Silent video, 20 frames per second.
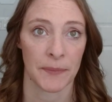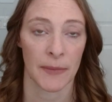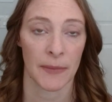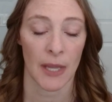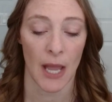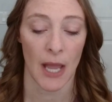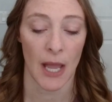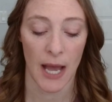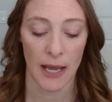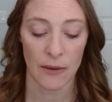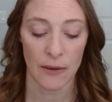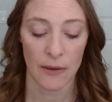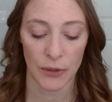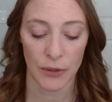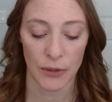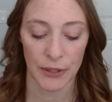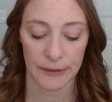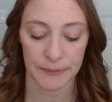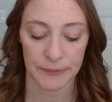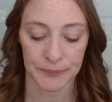I
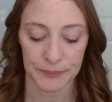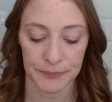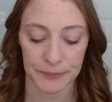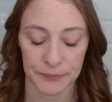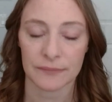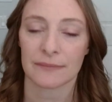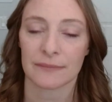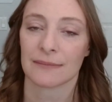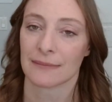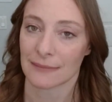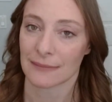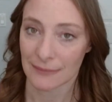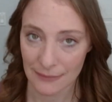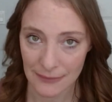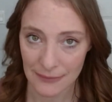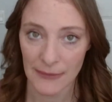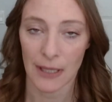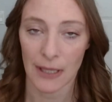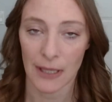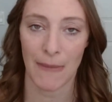would
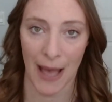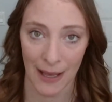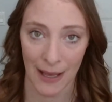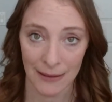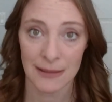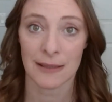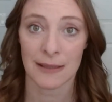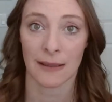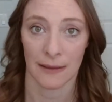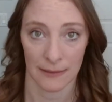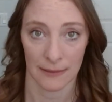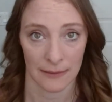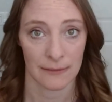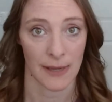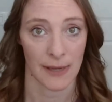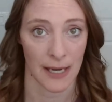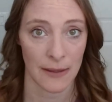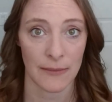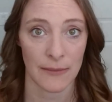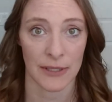mask,
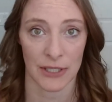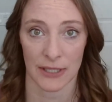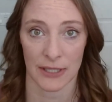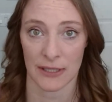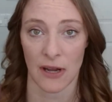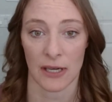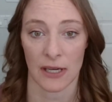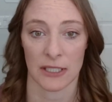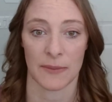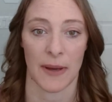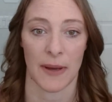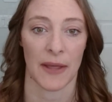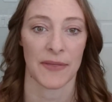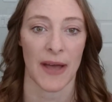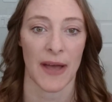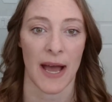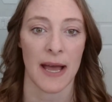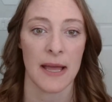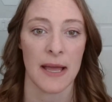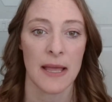right? We just talked about
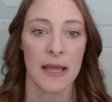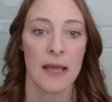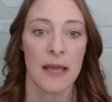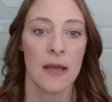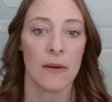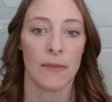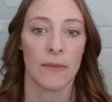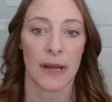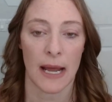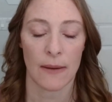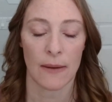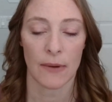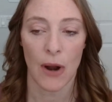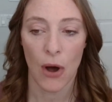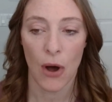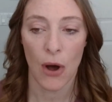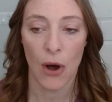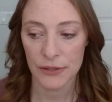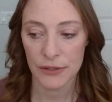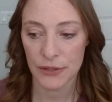that. But I would
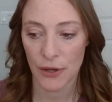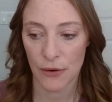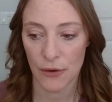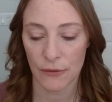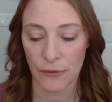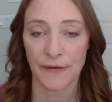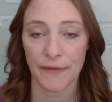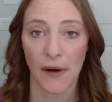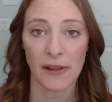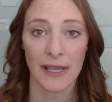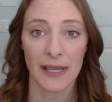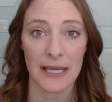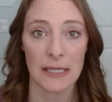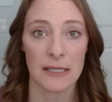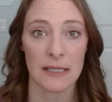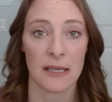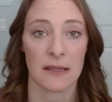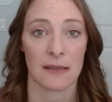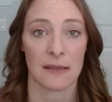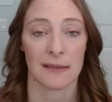also fall
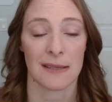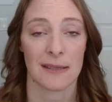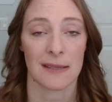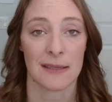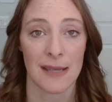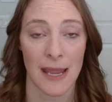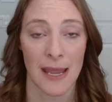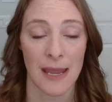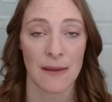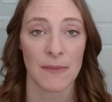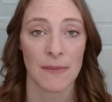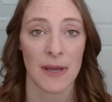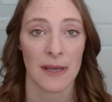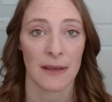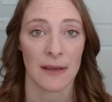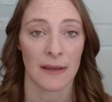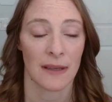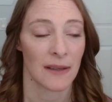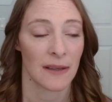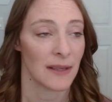into this same
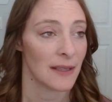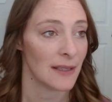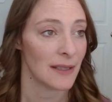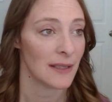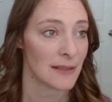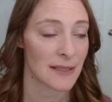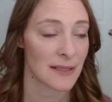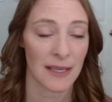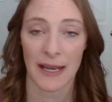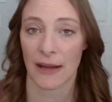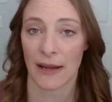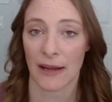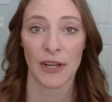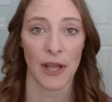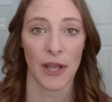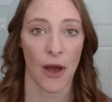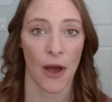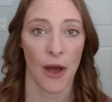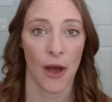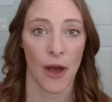
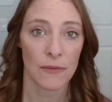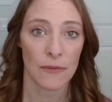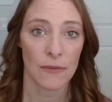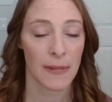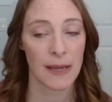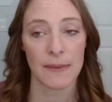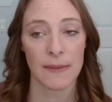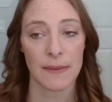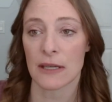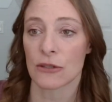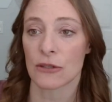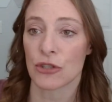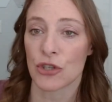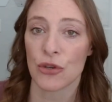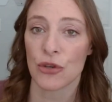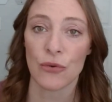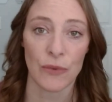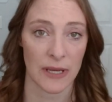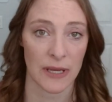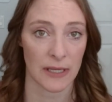scenario maybe in
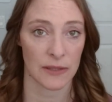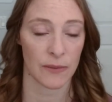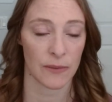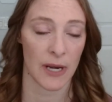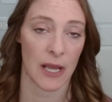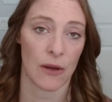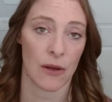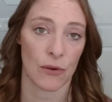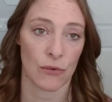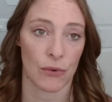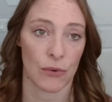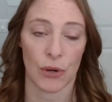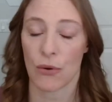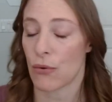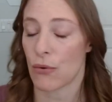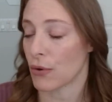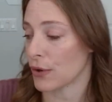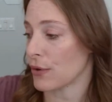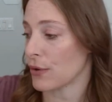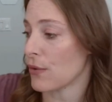2 weeks when I go to
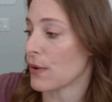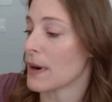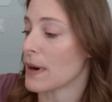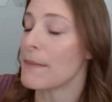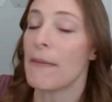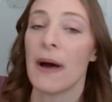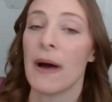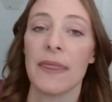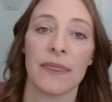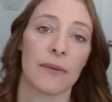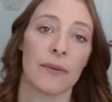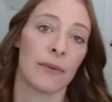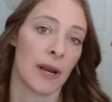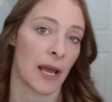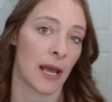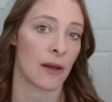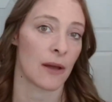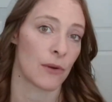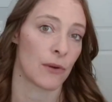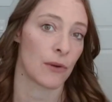record, or a month when
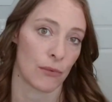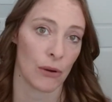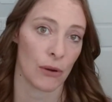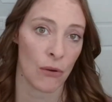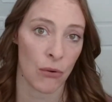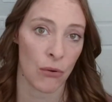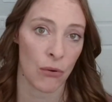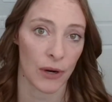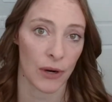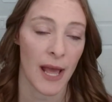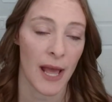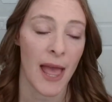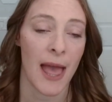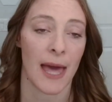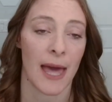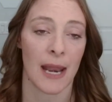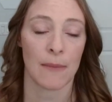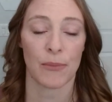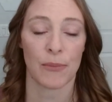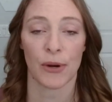I go to record,
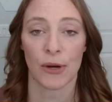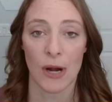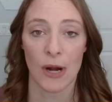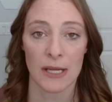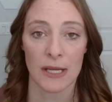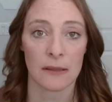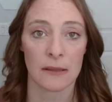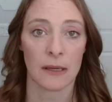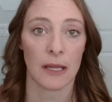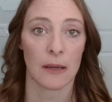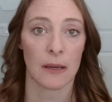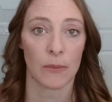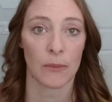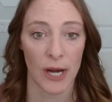and I'm procrastinating.